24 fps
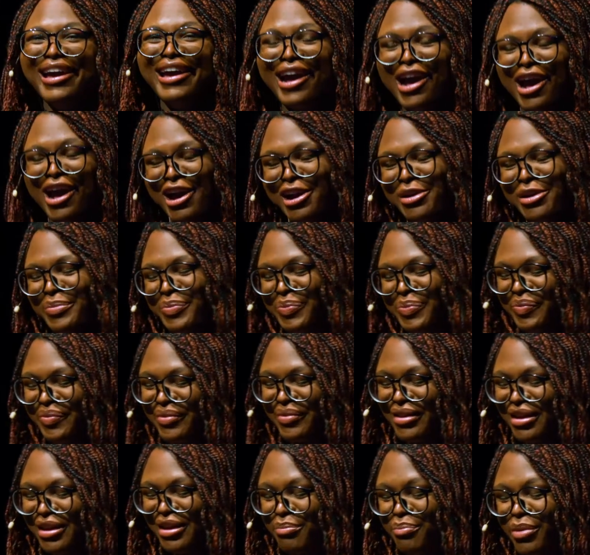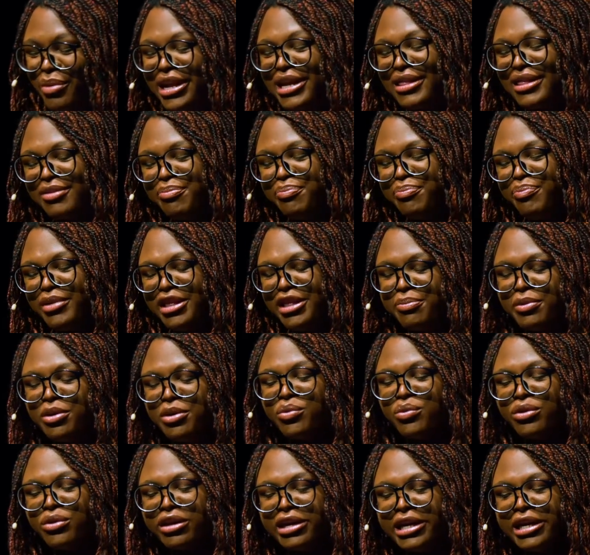But it's been
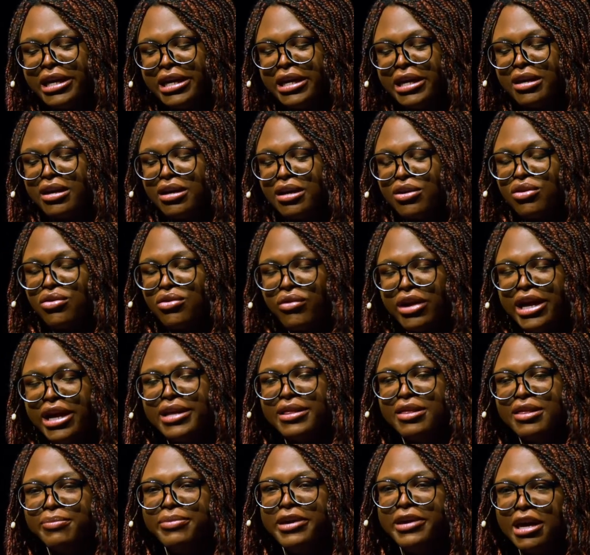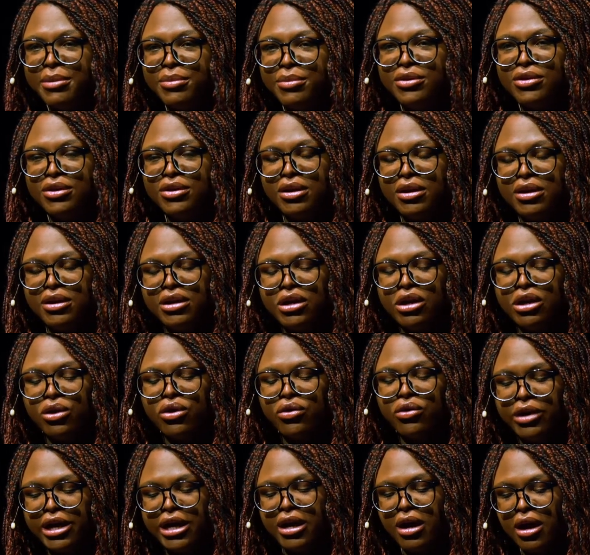really great to be able to, you know,
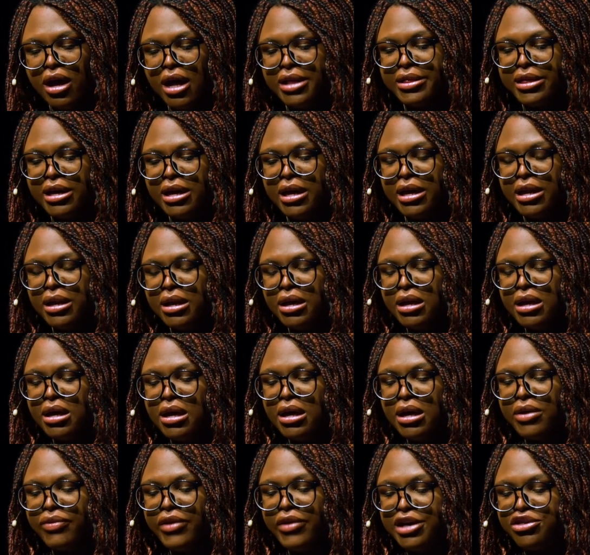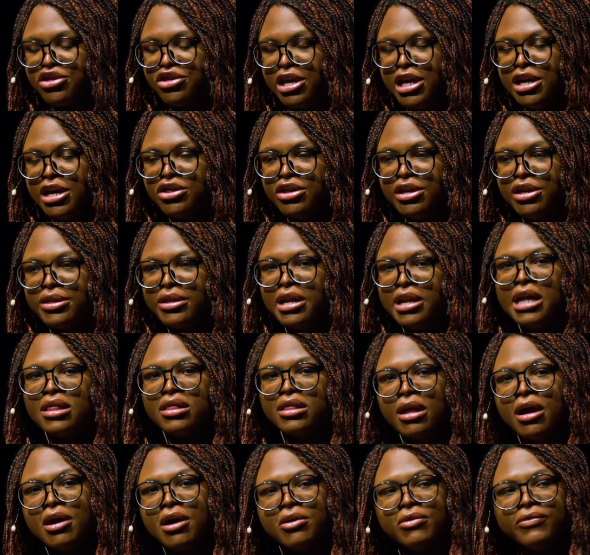create content that changes. And I
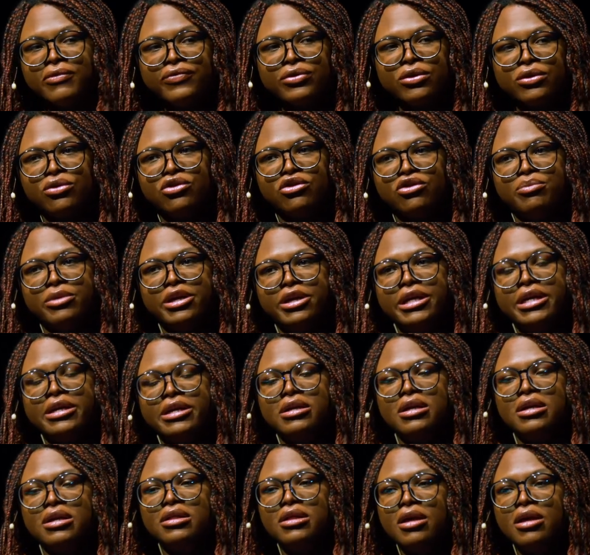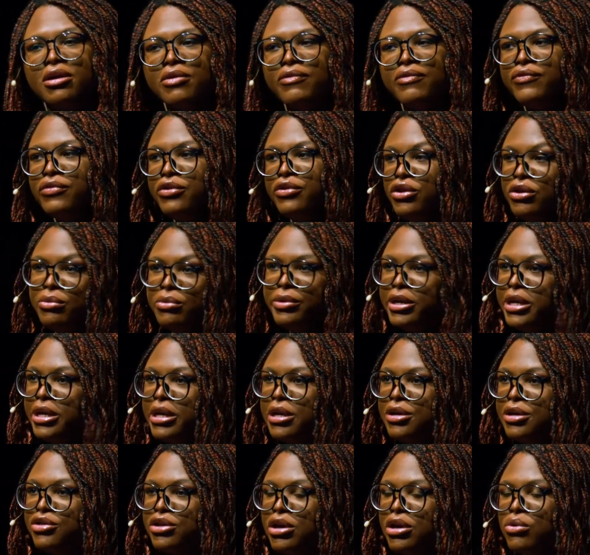love social media, and I love new
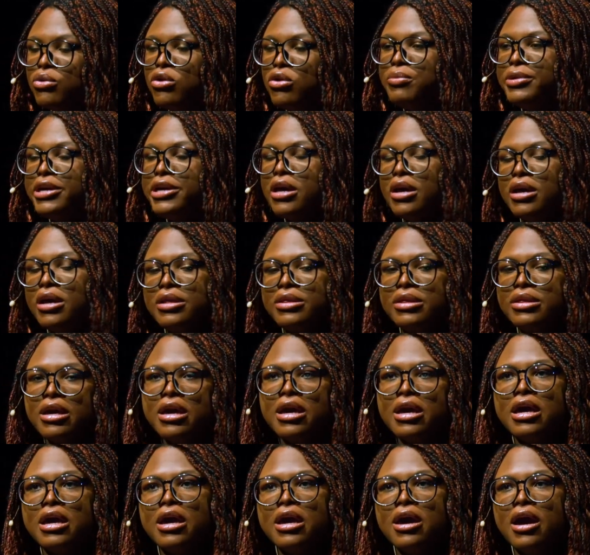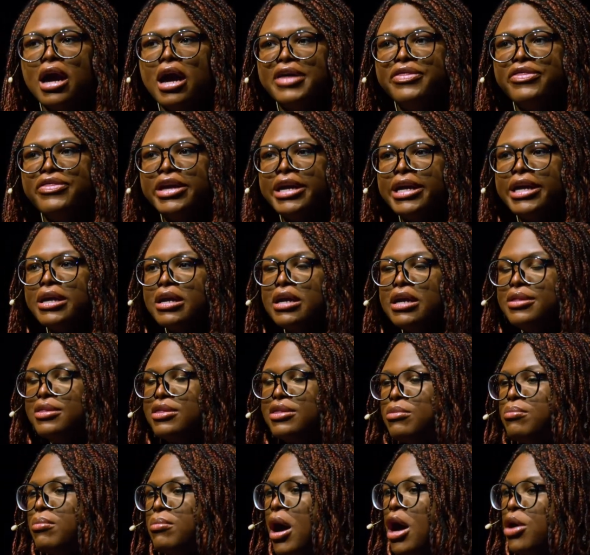media in general, because I think it's
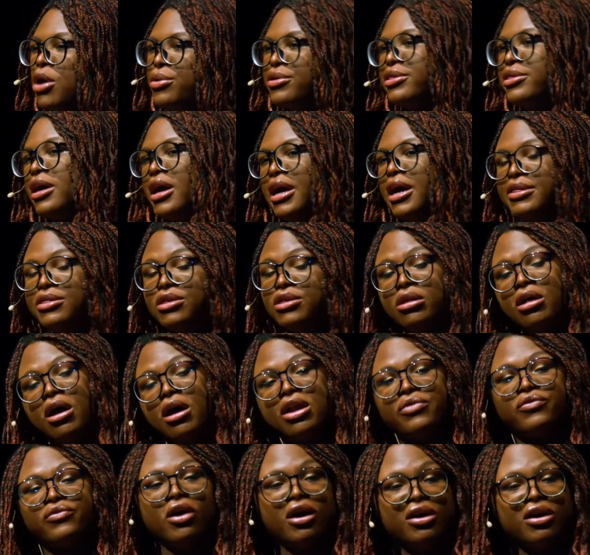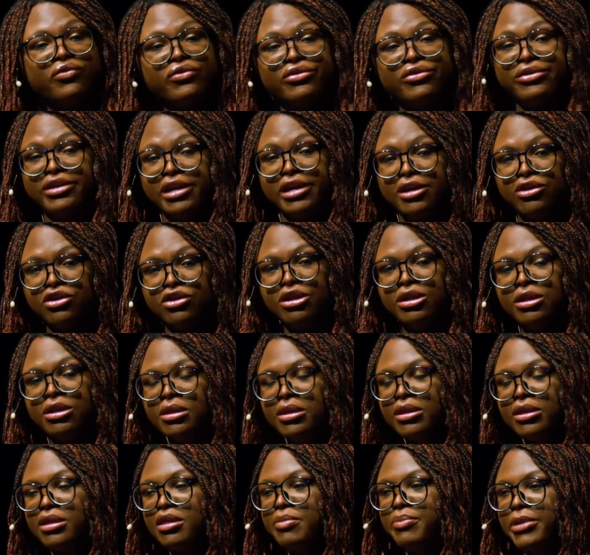democratized a lot of
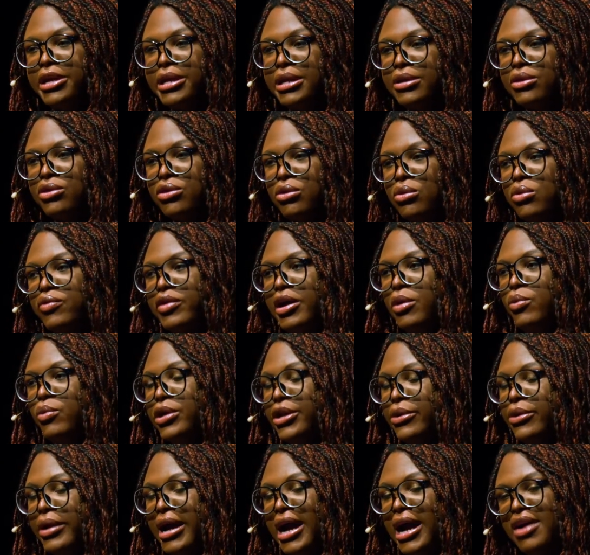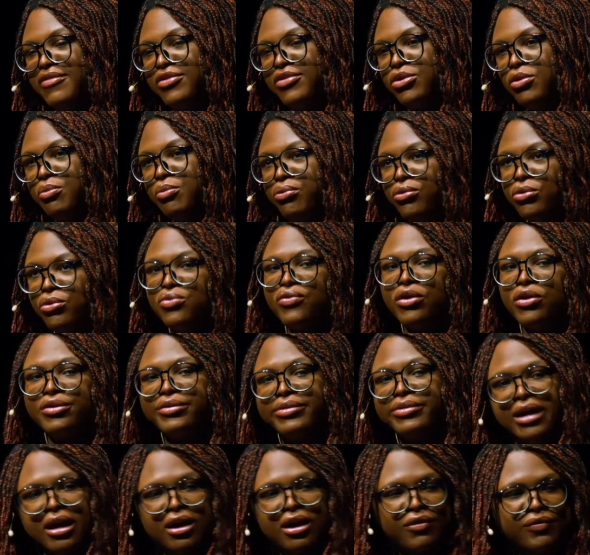conversations. It's made it so that we don't have to prove
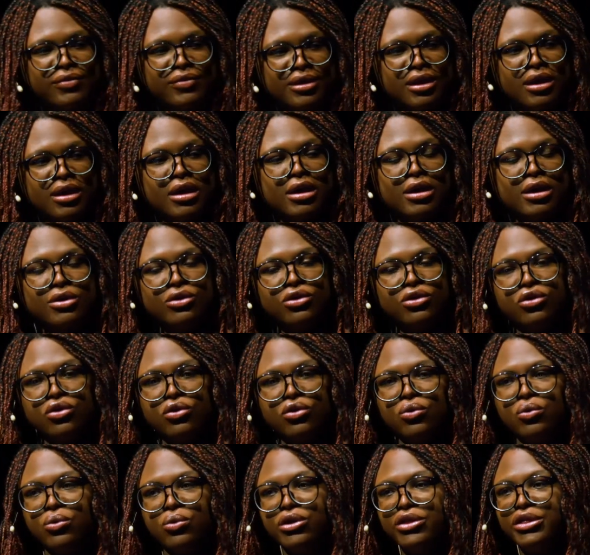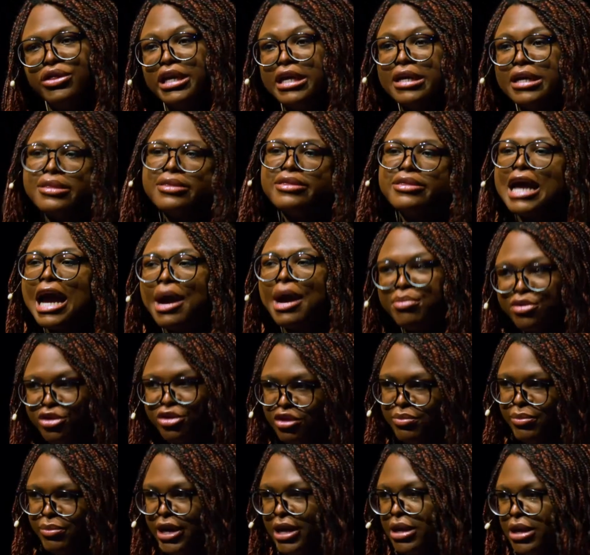ourselves to the
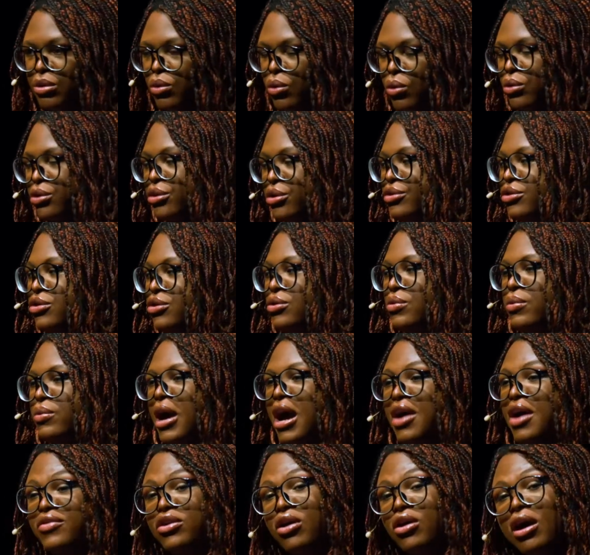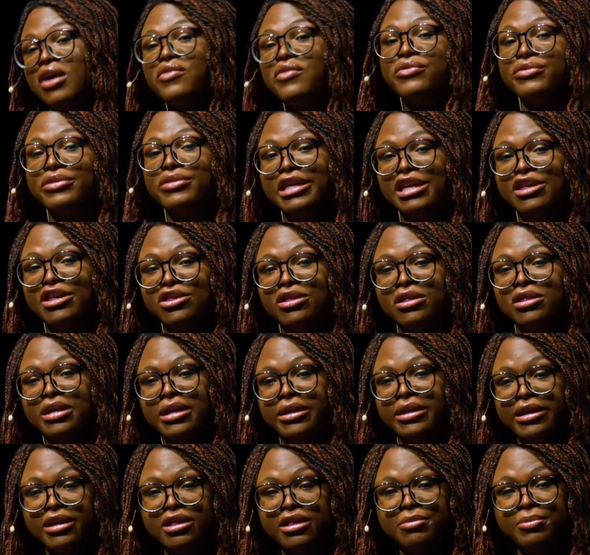establishment in order to have a conversation that
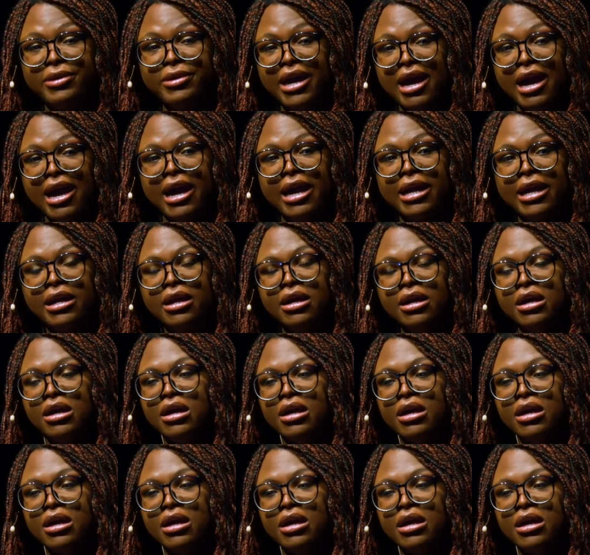needs to be had.